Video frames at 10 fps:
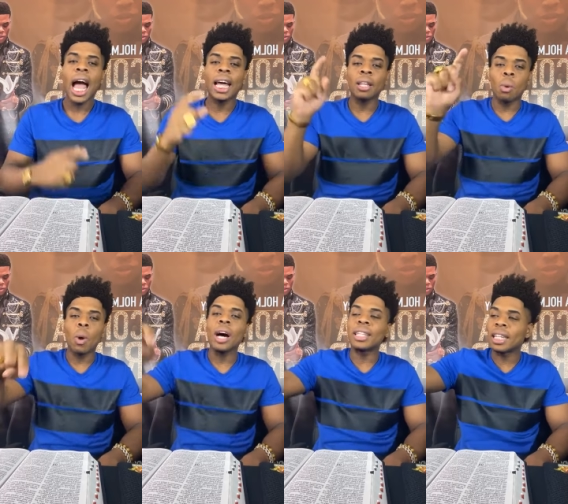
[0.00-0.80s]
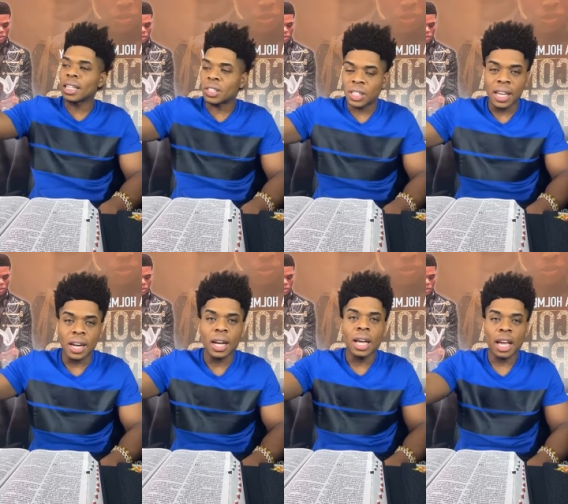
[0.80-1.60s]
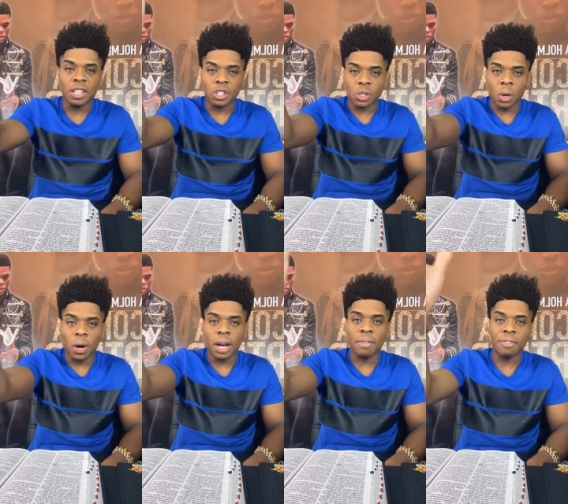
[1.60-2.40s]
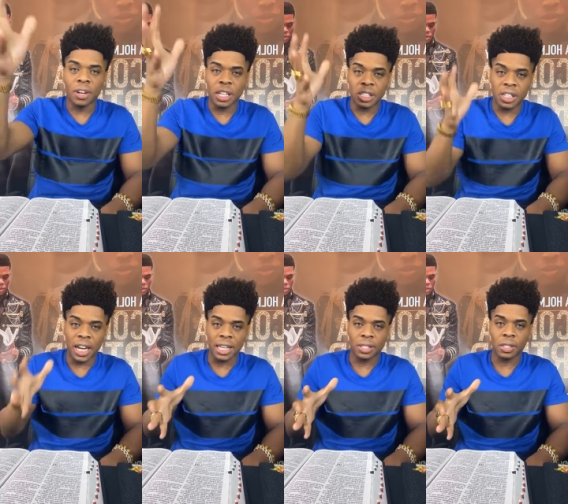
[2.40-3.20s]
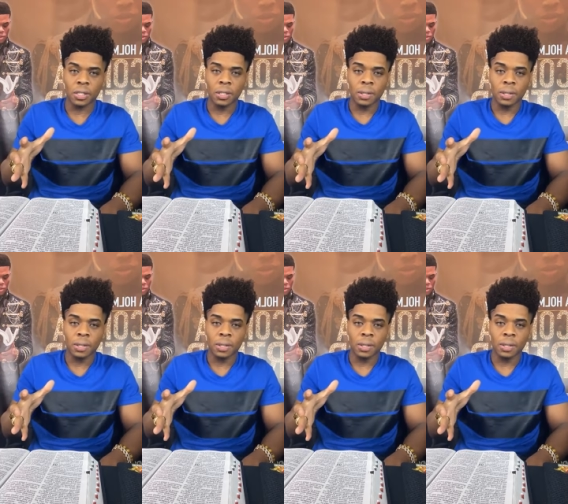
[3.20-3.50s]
And the wealth of the sinner is stored up for the just.